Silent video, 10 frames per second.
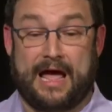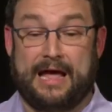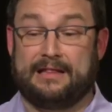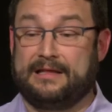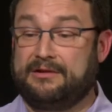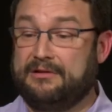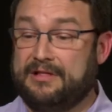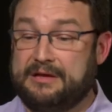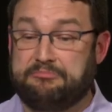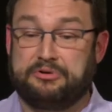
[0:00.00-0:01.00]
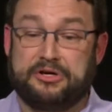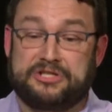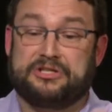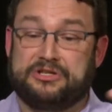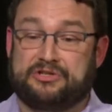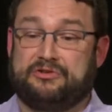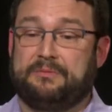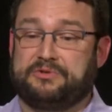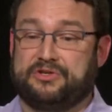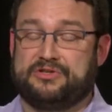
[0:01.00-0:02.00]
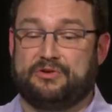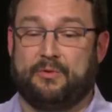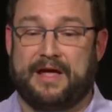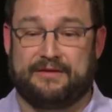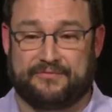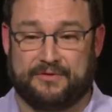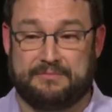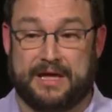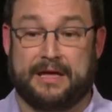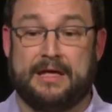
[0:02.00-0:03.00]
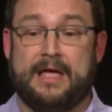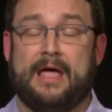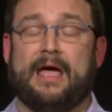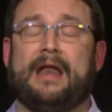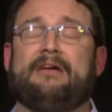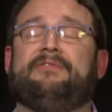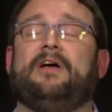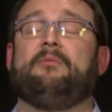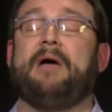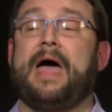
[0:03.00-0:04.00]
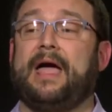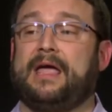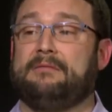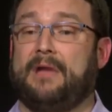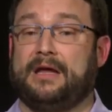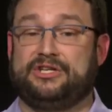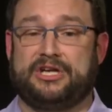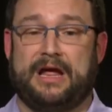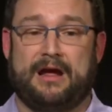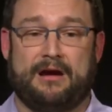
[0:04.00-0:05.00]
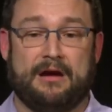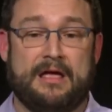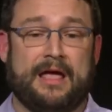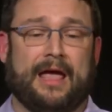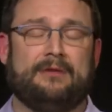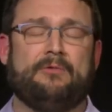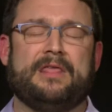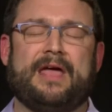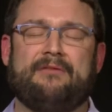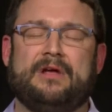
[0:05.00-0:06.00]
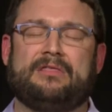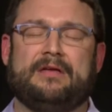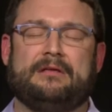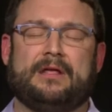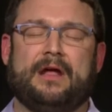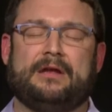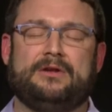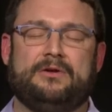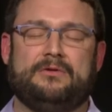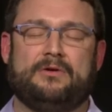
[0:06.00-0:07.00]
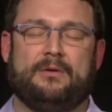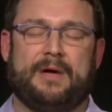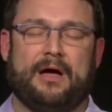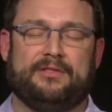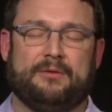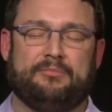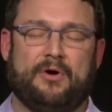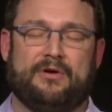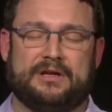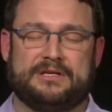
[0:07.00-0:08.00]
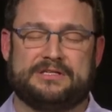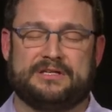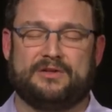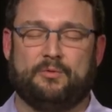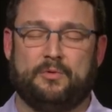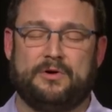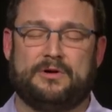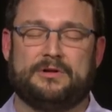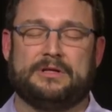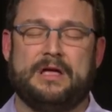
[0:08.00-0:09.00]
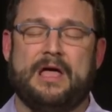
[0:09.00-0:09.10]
I literally pushed the scriptures away from me and I fell back in my chair. And with everything that I knew about the brokenness in the world,